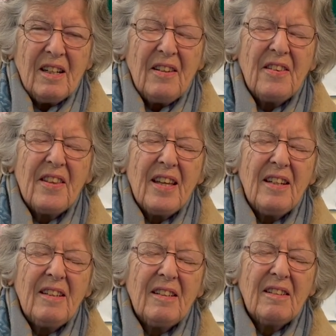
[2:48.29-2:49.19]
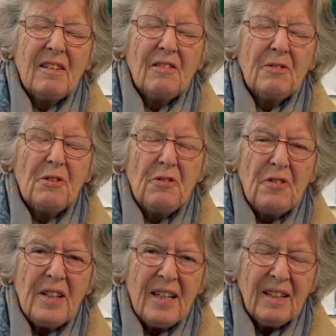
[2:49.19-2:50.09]
and then
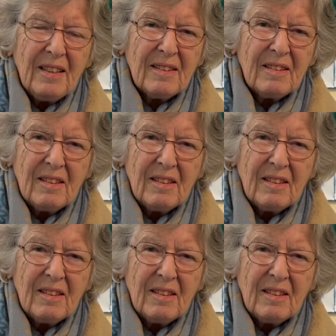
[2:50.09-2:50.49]
fulfilling